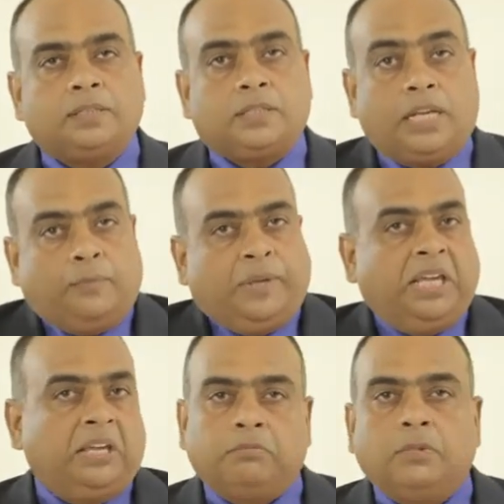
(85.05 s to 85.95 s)
still
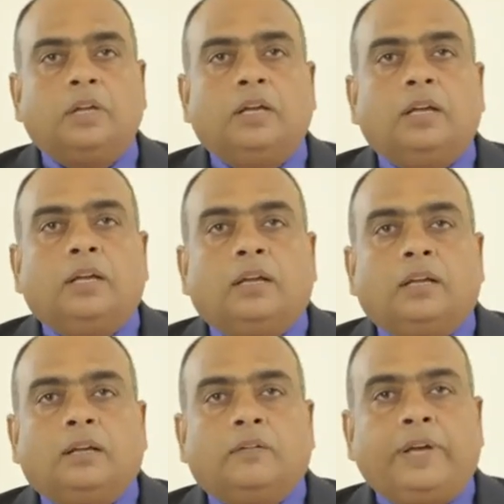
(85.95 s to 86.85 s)
be
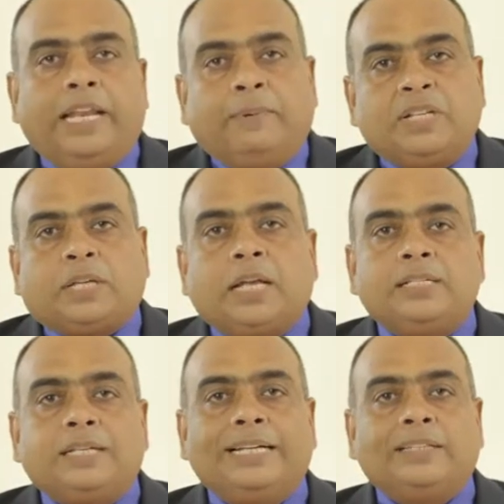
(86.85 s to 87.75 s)
very much
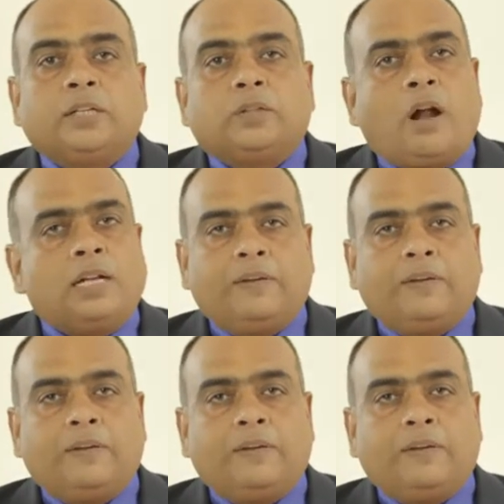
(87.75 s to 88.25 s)
concealed in their thought.